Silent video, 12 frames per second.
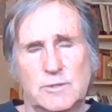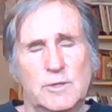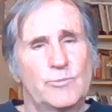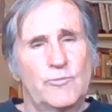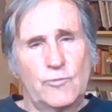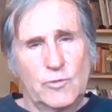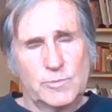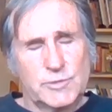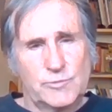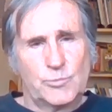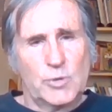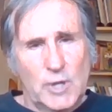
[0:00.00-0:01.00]
or
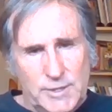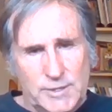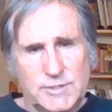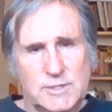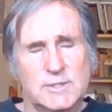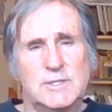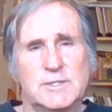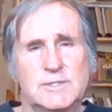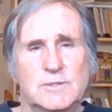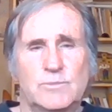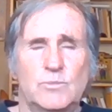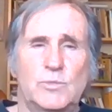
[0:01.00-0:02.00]
forms of
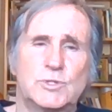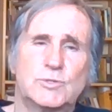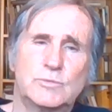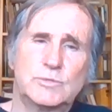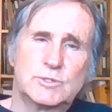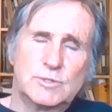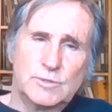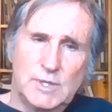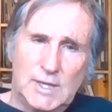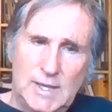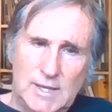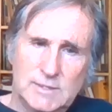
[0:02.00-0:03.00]
Protestantism, which was turned
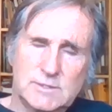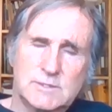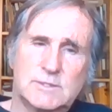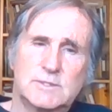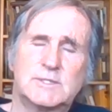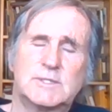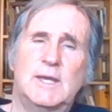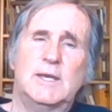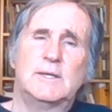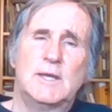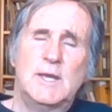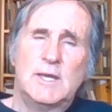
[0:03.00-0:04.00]
against the
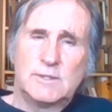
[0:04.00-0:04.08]
state,